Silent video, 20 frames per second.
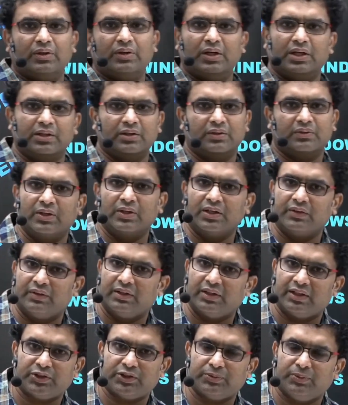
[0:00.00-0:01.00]
the only one
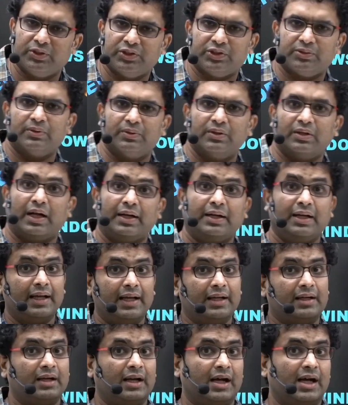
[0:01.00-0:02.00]
responsible.
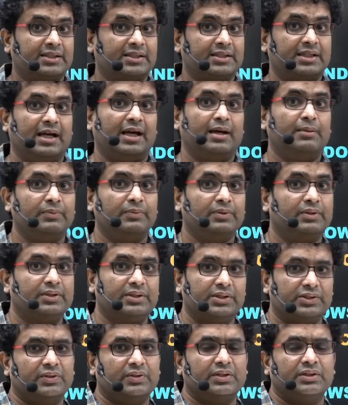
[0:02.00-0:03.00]
Unlike last app,
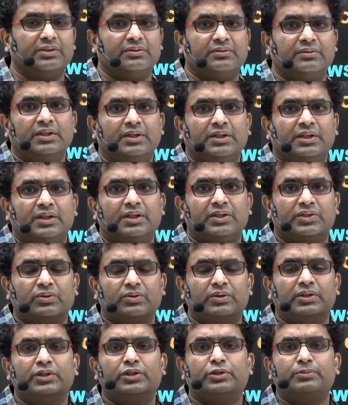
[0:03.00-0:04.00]
this one is
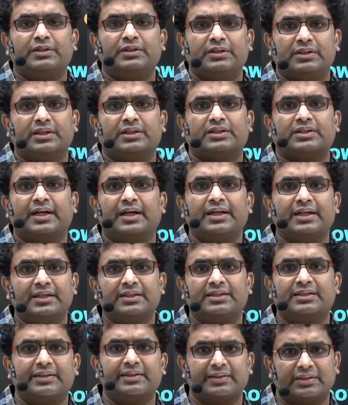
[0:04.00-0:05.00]
going to be a slightly
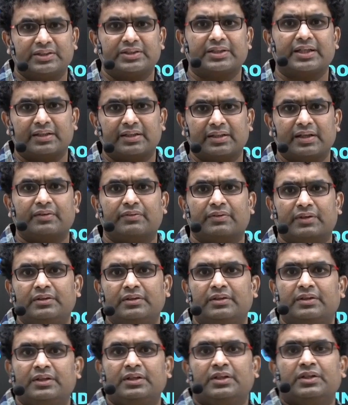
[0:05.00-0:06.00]
stricter one.
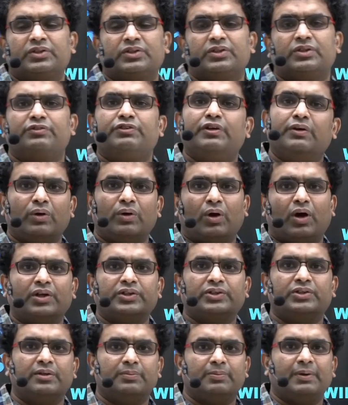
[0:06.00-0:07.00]
So if you have lost
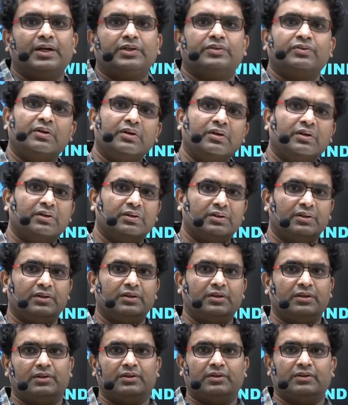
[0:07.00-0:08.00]
your password,
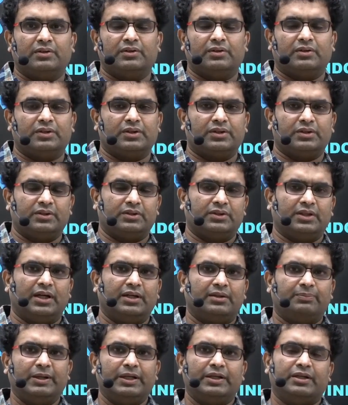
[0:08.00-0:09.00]
that
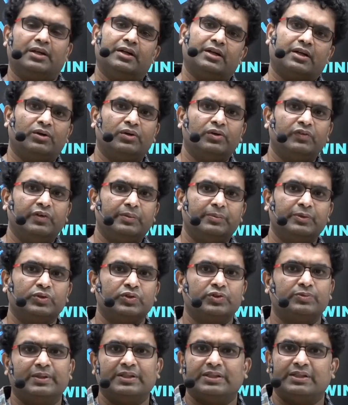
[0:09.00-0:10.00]
particular account will be
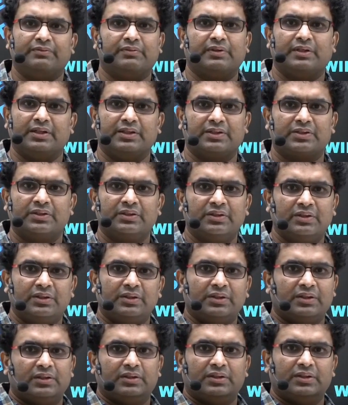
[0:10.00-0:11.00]
used by someone else.
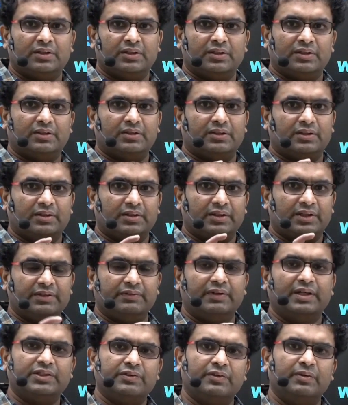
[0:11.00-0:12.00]
the
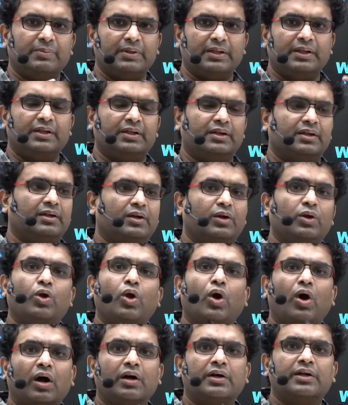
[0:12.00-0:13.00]
device will be
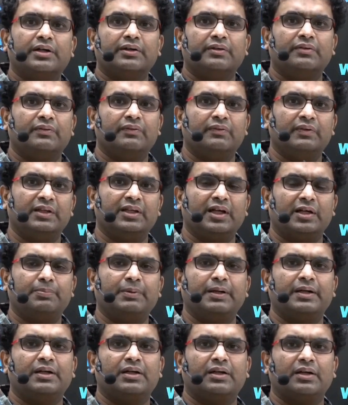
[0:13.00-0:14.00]
logged with that
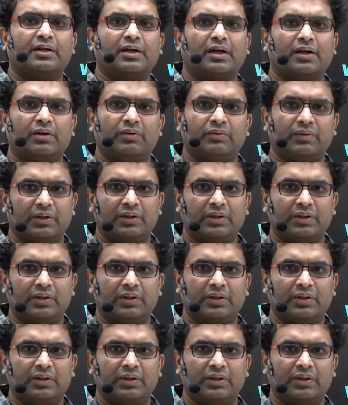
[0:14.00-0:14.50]
particular account.